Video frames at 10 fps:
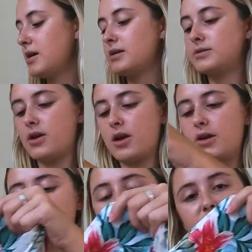
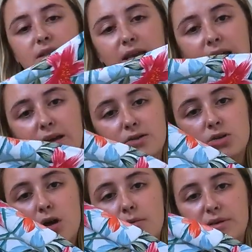So just the
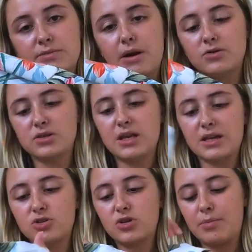top as well, just
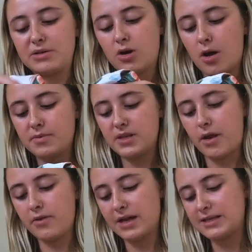like a strappy top.
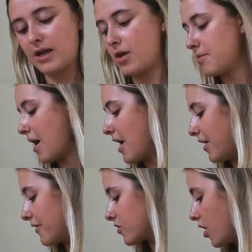So that's the only pair
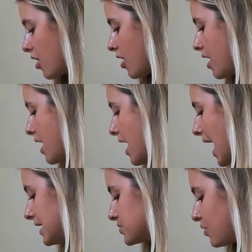that I've got.
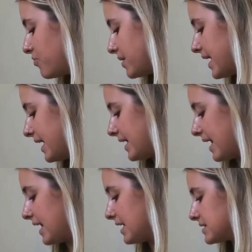And with
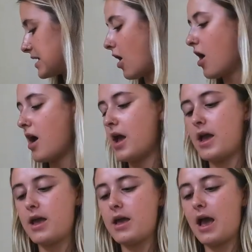bikinis,
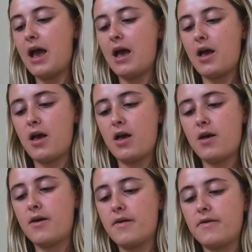I
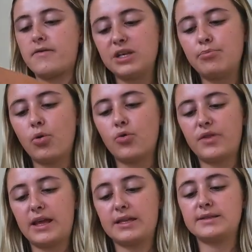have actually bought
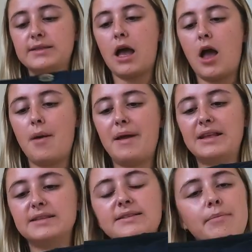this
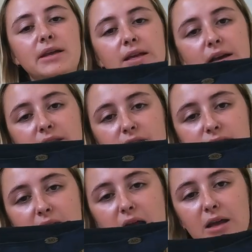in Seminyak the other
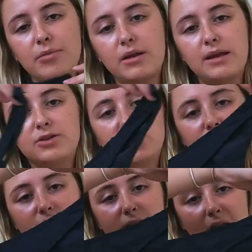day, but literally
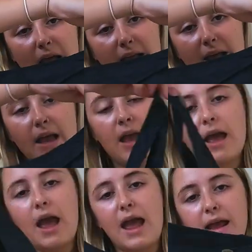just like
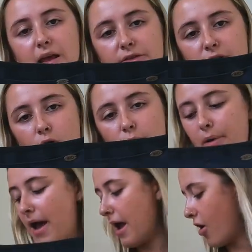a thong
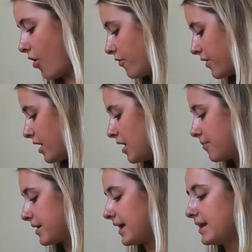pair of
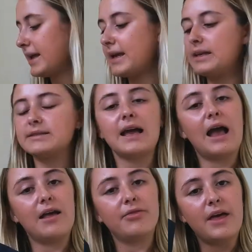bikinis.
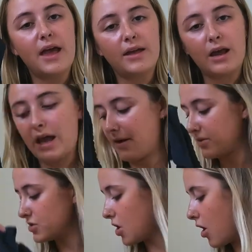And then I have
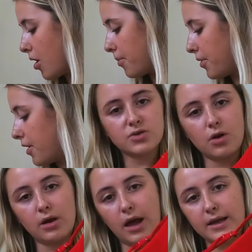the top, just
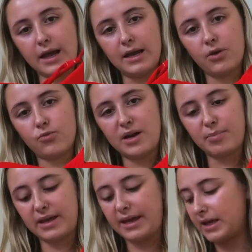got like a little
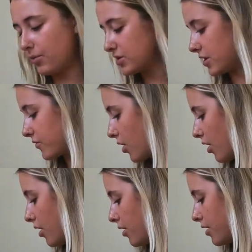red bikini which I've
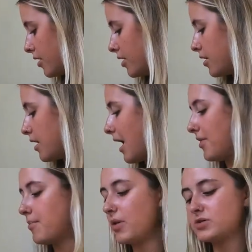got,
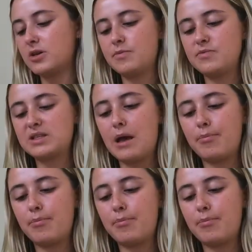and the bottoms.